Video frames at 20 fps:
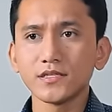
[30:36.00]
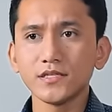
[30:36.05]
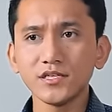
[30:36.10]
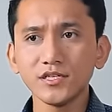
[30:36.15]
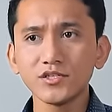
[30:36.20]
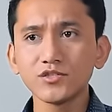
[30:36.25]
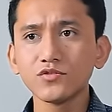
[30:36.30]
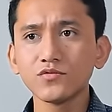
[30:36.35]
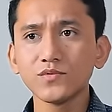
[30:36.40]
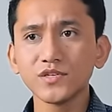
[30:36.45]

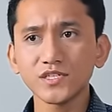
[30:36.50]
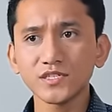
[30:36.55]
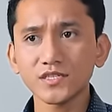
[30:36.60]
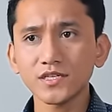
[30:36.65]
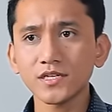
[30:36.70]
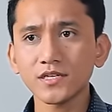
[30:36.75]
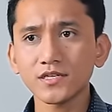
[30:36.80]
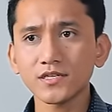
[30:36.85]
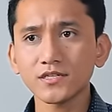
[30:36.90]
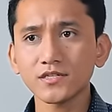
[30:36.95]
These two
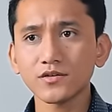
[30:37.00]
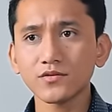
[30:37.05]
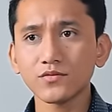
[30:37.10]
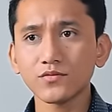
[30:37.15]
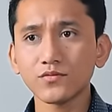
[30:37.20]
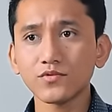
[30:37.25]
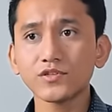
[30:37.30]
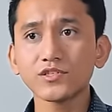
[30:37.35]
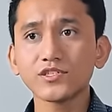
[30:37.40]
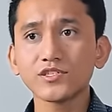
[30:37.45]
mistakes
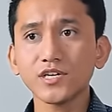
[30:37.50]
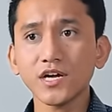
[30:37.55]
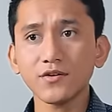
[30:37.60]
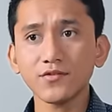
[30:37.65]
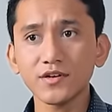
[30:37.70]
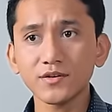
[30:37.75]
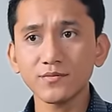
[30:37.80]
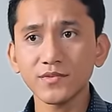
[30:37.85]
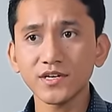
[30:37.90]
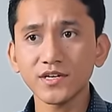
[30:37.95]
were
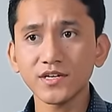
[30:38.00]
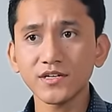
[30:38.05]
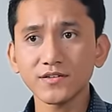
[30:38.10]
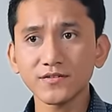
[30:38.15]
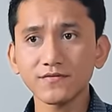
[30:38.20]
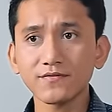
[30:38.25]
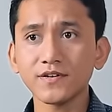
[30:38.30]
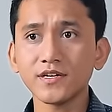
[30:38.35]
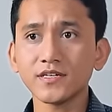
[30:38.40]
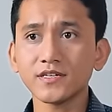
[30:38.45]
staring me in the
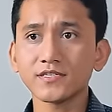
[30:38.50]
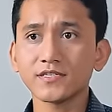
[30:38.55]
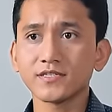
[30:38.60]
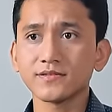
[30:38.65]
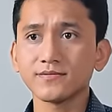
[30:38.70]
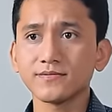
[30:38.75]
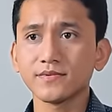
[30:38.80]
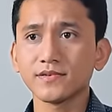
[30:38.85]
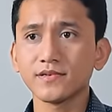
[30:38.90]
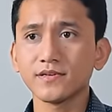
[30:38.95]
face.
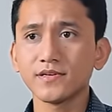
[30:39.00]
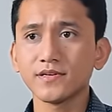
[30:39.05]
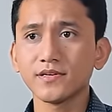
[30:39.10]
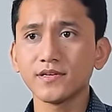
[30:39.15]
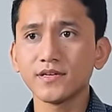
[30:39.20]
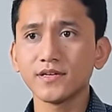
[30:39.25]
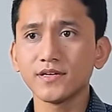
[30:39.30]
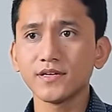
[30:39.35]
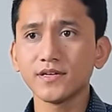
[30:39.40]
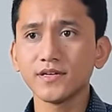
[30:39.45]

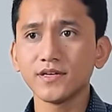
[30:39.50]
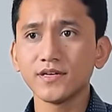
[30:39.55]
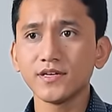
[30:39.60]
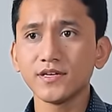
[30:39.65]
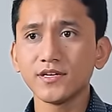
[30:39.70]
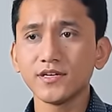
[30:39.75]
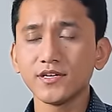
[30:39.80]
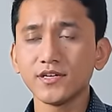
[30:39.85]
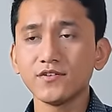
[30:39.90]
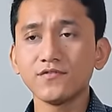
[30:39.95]

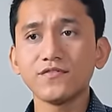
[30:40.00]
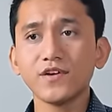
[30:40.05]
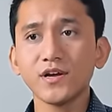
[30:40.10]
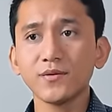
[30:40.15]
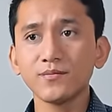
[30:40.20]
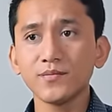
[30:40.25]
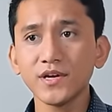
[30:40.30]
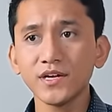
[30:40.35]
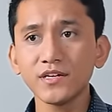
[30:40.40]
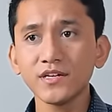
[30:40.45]
If I
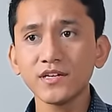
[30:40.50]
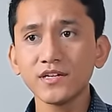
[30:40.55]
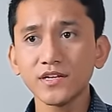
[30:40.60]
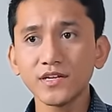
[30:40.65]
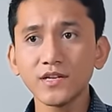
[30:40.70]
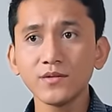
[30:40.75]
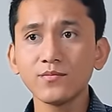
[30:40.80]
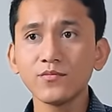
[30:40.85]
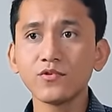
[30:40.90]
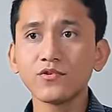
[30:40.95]
paid a
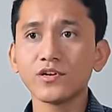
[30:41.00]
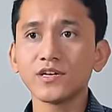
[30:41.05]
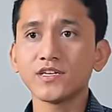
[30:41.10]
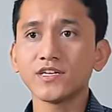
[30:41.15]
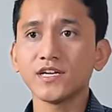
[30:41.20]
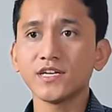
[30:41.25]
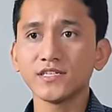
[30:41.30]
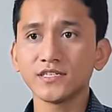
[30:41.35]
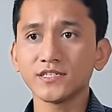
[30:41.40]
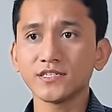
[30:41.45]
little more
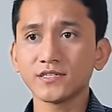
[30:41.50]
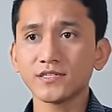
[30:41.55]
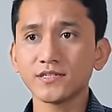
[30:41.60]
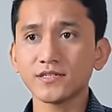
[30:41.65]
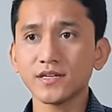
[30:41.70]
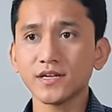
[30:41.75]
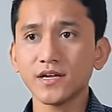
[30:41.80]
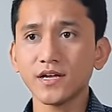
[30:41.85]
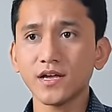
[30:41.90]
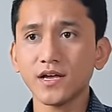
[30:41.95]
attention,
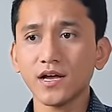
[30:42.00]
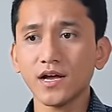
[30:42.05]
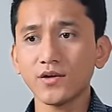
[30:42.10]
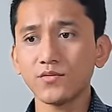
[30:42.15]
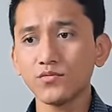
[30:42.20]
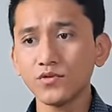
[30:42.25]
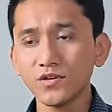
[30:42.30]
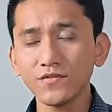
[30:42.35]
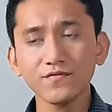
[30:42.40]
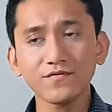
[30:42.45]
I
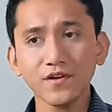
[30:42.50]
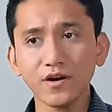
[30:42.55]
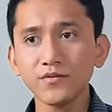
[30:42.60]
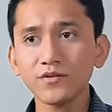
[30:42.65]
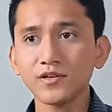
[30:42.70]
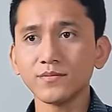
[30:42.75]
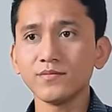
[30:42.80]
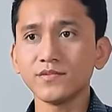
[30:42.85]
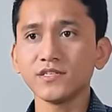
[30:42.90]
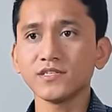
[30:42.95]
would have
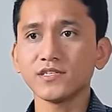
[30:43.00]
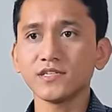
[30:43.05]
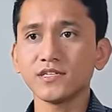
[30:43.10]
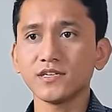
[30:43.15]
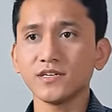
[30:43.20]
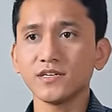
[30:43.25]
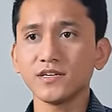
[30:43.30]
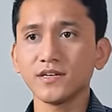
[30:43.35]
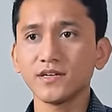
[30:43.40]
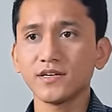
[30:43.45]
found them
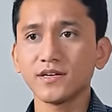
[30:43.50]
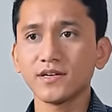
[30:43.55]
easily.